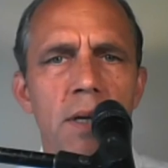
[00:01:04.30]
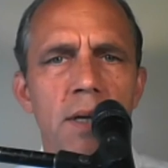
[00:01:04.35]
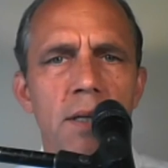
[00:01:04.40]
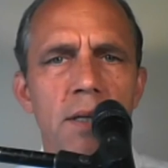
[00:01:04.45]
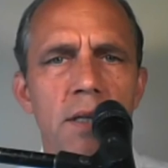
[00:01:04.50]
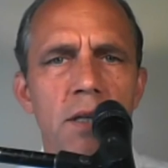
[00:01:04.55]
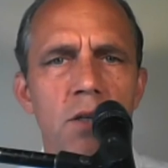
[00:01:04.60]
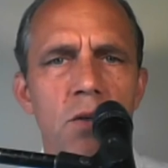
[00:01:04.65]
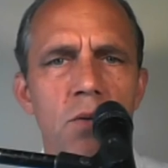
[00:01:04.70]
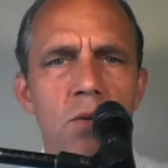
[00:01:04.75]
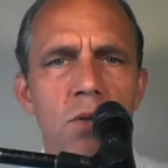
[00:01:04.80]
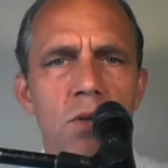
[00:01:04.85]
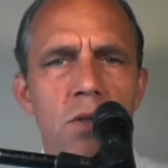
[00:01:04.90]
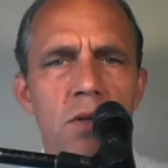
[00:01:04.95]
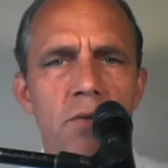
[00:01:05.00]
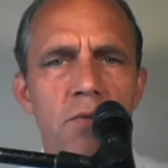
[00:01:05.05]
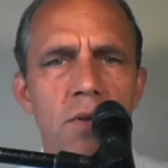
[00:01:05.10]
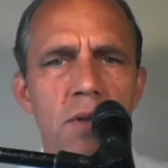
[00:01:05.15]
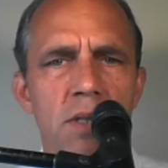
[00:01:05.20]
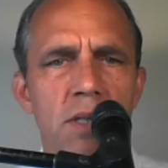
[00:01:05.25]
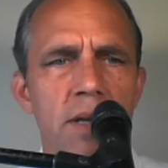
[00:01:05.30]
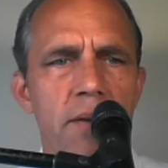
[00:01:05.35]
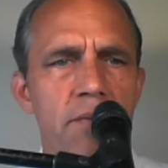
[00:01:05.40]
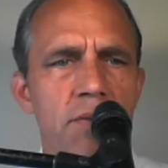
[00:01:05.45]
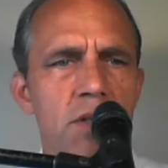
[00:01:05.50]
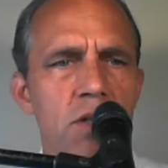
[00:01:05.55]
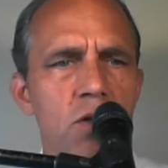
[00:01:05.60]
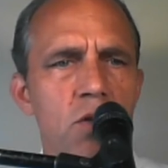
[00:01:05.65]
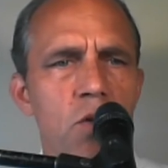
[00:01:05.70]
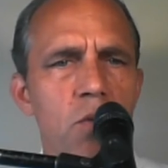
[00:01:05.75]
continues for the San
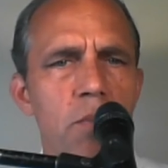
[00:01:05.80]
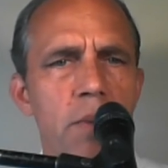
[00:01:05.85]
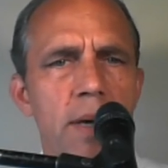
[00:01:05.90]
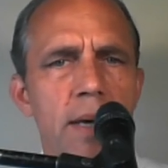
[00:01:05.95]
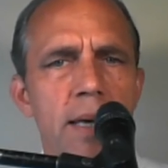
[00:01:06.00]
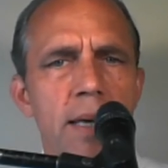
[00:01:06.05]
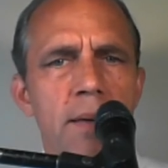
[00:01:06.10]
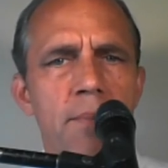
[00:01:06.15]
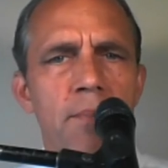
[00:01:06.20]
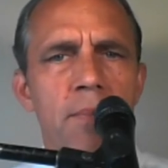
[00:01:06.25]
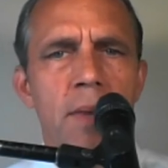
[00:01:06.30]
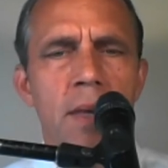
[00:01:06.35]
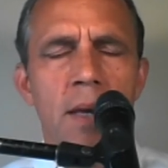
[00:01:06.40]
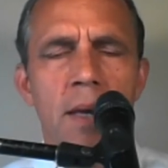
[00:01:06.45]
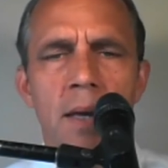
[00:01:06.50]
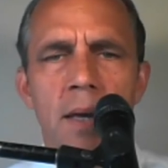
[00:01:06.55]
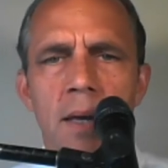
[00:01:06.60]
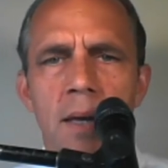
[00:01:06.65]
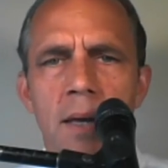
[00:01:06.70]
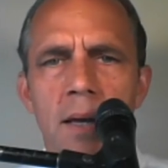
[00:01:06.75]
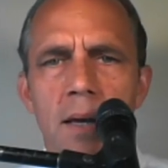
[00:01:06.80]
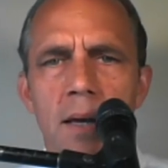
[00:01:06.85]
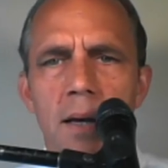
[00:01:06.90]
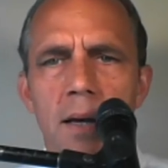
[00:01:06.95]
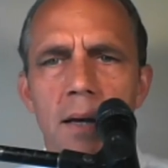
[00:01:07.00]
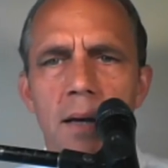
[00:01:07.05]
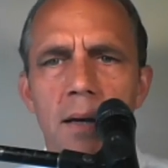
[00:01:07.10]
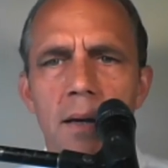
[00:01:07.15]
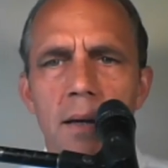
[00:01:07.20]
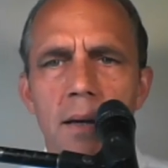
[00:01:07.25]
Francisco Bay.
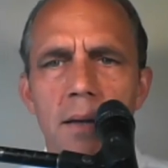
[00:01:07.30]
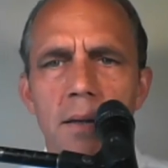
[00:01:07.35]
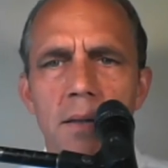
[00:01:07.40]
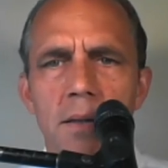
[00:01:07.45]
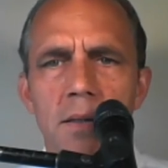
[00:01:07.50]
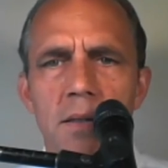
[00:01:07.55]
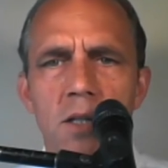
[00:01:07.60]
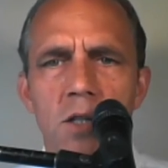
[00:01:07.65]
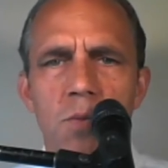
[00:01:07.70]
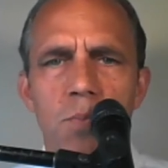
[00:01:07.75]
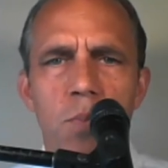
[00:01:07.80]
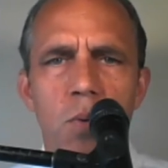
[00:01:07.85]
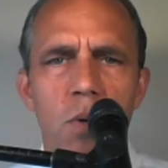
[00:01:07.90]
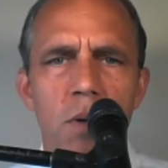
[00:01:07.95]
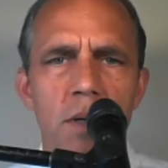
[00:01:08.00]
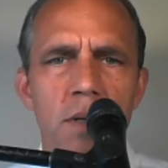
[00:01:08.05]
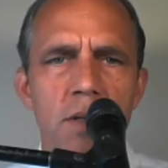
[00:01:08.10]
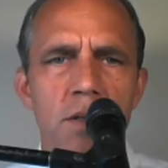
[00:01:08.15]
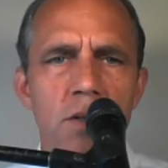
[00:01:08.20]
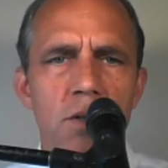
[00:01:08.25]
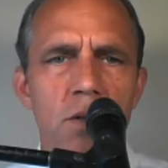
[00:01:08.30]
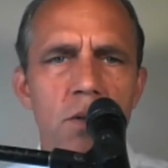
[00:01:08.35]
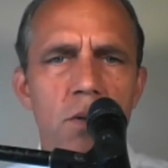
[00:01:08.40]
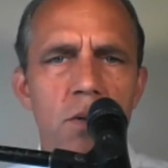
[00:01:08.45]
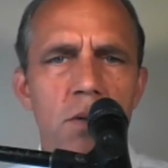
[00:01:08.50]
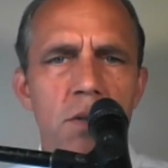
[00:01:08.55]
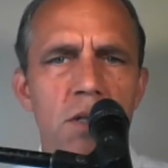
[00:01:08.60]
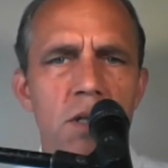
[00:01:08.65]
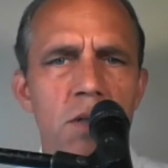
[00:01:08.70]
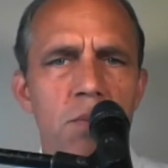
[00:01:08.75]
Uh, 6.0 to
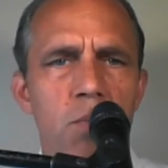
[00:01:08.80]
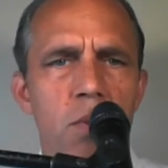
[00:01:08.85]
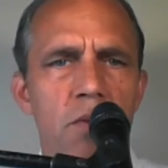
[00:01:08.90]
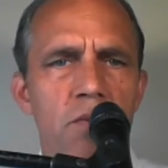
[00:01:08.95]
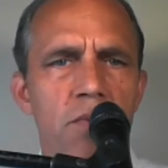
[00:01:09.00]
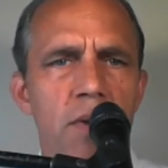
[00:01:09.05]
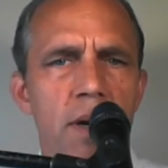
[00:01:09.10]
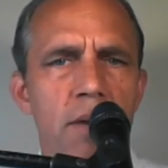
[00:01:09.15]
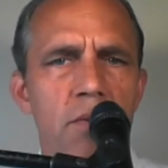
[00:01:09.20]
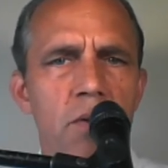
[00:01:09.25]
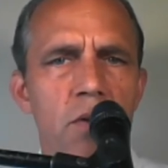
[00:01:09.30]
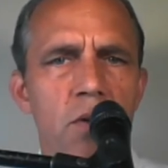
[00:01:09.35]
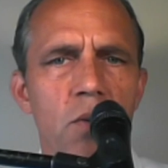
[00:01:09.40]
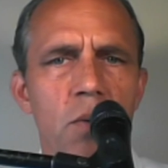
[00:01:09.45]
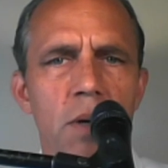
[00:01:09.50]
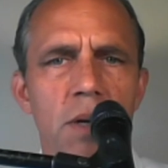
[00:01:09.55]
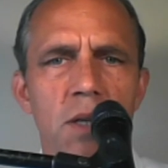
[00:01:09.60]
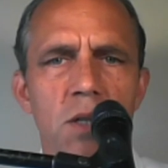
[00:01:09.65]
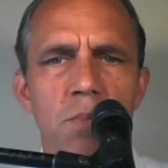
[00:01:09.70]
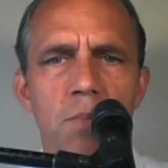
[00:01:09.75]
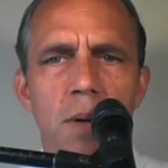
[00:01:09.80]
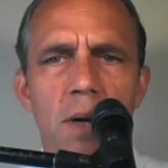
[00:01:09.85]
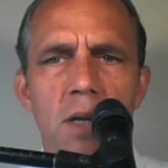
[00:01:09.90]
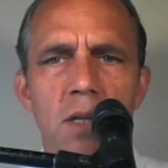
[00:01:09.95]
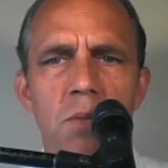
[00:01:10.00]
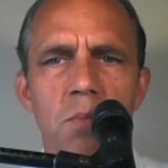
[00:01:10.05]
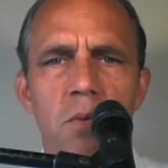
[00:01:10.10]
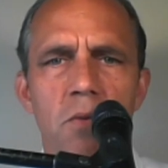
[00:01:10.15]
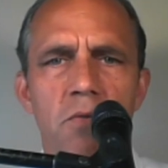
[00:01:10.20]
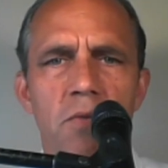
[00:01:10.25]
6.5 earthquake is
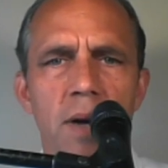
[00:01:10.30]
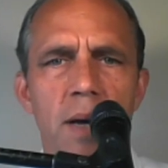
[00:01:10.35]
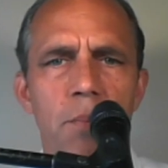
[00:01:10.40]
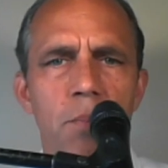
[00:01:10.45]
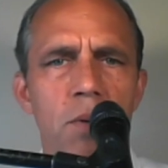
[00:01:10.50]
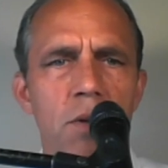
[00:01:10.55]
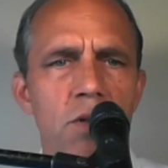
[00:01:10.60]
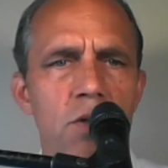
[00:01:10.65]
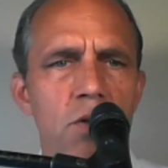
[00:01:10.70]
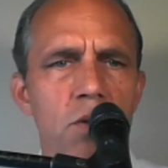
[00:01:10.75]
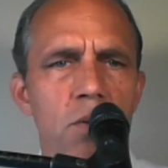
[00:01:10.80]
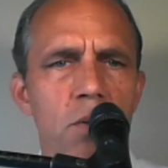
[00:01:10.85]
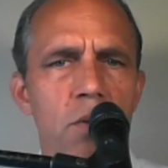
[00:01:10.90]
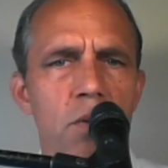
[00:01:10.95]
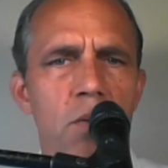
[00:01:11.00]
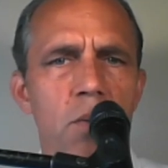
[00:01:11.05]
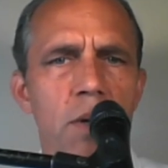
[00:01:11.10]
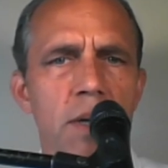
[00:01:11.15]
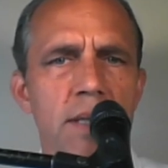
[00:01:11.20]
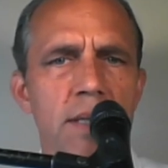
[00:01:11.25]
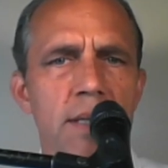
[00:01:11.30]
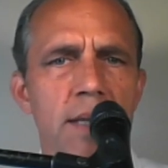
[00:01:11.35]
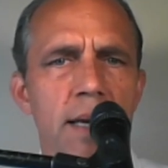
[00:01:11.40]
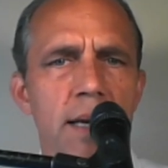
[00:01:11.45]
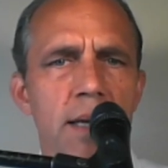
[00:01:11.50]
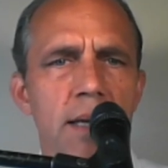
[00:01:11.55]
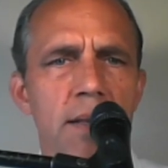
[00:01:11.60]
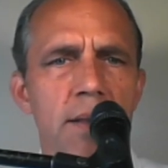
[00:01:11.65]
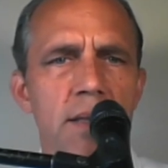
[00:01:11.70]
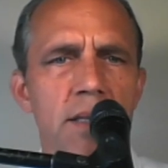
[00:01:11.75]
possible. 5.0 earthquake is
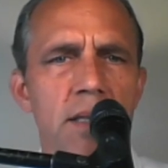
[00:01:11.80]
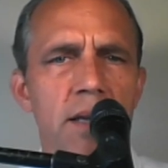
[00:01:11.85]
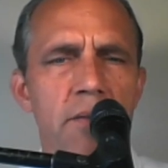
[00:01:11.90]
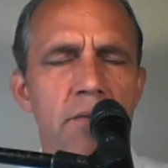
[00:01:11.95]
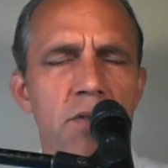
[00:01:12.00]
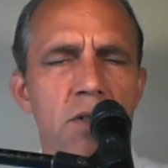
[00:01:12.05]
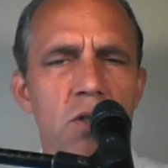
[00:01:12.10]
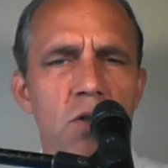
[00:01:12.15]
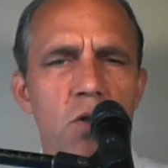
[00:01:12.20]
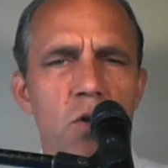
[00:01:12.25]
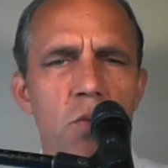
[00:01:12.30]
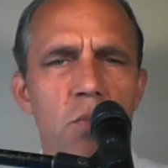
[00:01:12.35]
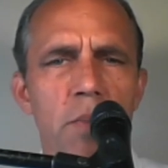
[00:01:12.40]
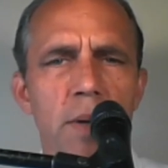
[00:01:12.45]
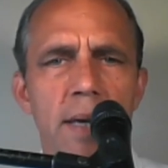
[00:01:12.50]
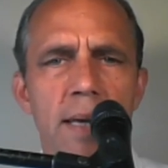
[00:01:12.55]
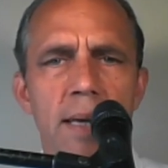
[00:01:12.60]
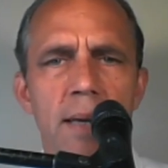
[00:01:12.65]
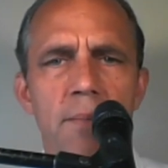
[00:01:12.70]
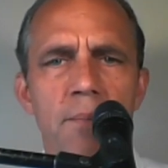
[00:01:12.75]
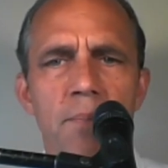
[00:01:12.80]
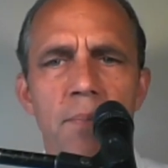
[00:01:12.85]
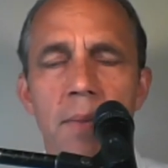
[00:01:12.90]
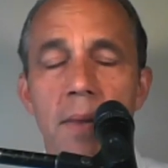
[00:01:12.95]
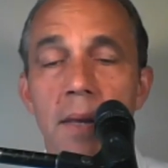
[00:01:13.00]
likely in the San Francisco Bay.